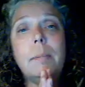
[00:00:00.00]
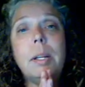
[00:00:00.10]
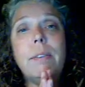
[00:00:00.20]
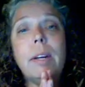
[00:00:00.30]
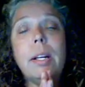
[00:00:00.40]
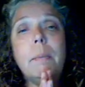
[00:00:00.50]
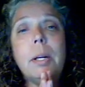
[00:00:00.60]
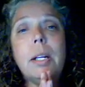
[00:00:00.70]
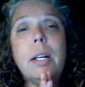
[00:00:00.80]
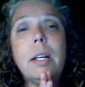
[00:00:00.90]
If
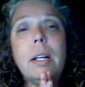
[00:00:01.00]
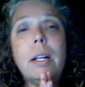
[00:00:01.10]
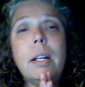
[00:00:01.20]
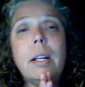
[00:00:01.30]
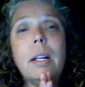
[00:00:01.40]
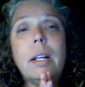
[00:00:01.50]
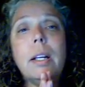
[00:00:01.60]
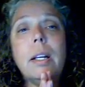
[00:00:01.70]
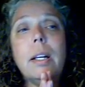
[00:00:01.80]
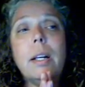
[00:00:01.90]
anybody
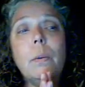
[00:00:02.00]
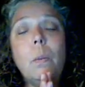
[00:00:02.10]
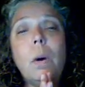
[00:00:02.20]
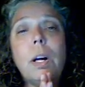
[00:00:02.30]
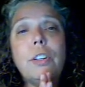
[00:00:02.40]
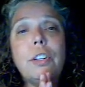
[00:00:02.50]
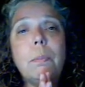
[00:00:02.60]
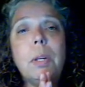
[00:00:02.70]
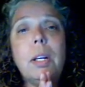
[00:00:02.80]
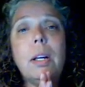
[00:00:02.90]
watched
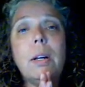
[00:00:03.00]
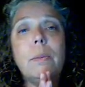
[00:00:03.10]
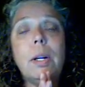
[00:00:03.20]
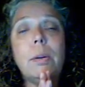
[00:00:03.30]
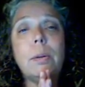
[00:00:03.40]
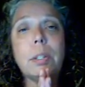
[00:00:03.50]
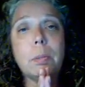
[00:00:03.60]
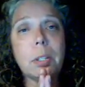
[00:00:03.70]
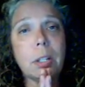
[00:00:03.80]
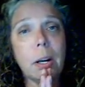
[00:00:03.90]
me around
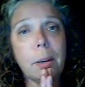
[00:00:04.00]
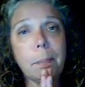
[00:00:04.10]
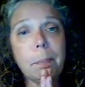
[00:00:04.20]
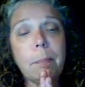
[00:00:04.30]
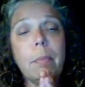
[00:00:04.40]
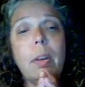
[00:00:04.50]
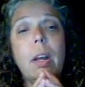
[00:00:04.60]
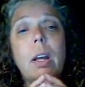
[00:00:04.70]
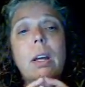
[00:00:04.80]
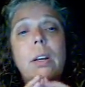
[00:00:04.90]
Christmas time,
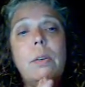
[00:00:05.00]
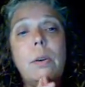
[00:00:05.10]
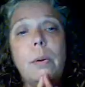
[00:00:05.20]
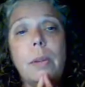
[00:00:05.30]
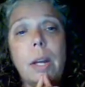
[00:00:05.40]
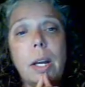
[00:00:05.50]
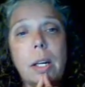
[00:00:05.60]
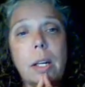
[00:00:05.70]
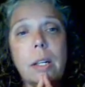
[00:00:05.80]
you know that